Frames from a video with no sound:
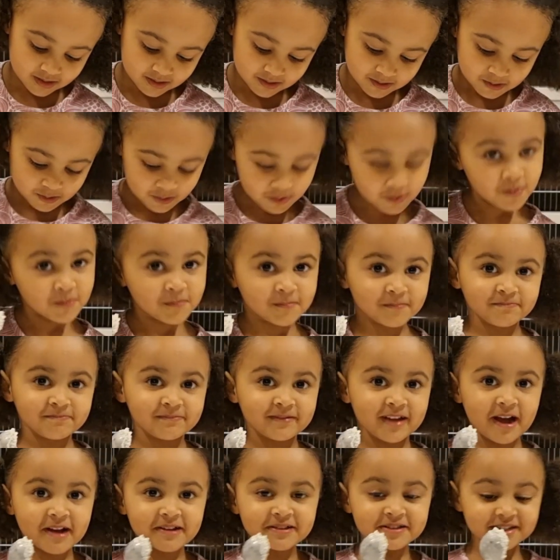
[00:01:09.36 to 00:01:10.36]
Oh,
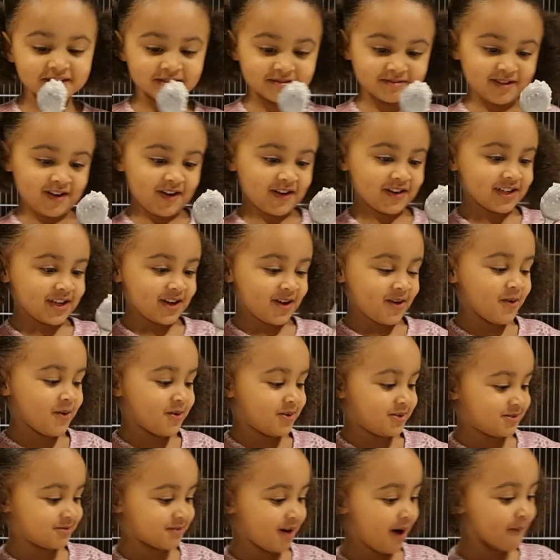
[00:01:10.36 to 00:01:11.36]
that's a really cool
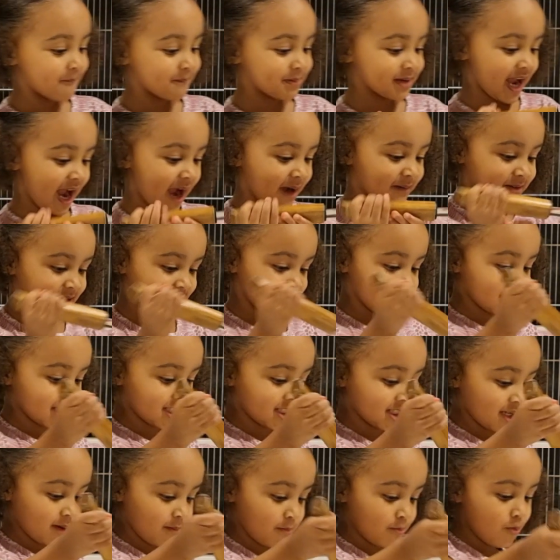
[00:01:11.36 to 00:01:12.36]
drop. I'm gonna get
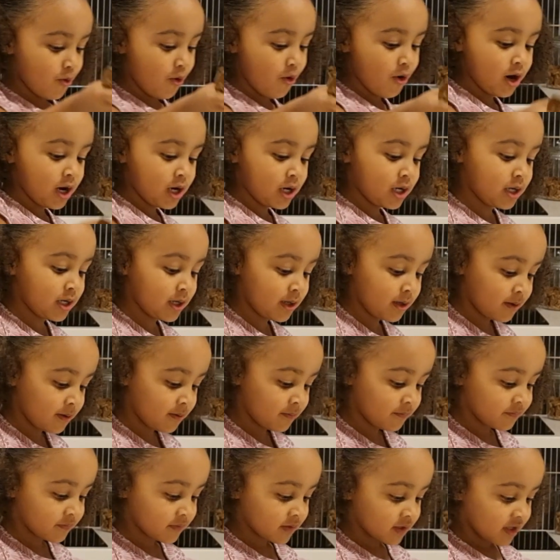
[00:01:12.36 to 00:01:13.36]
some more.
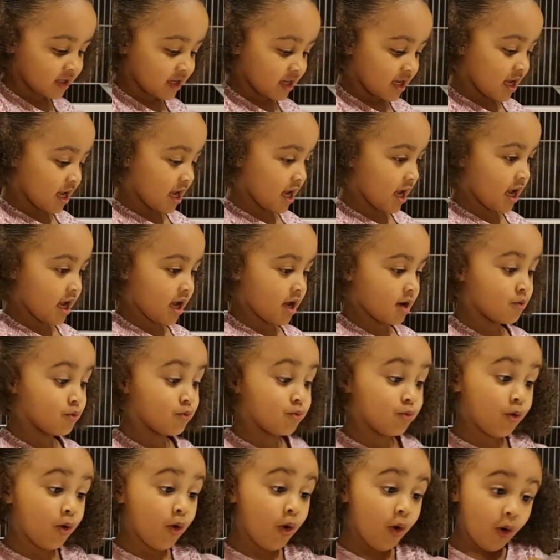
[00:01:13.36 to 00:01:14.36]

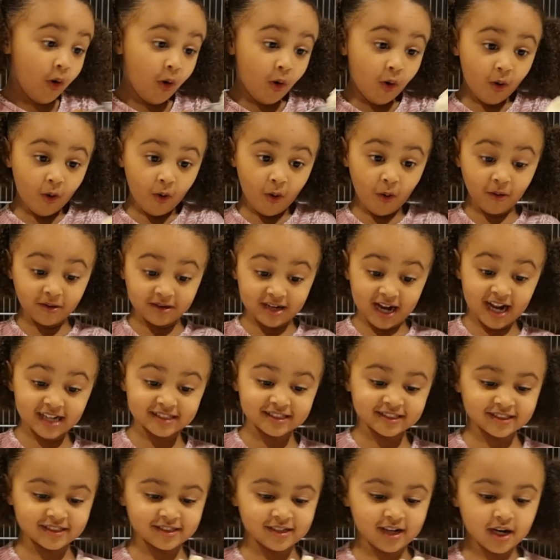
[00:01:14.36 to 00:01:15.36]
Whoa, that's
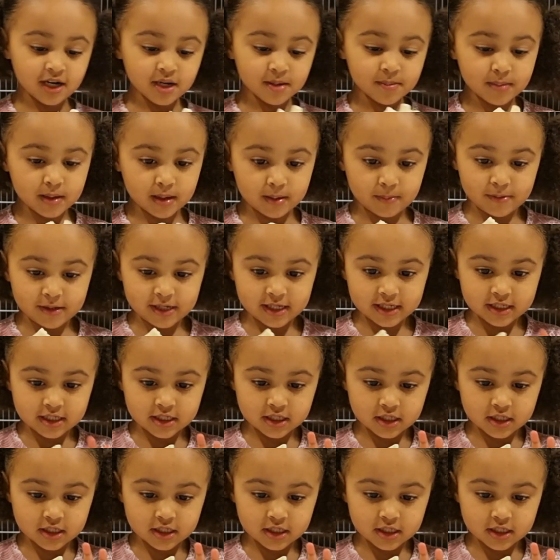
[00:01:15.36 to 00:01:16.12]
another big piece.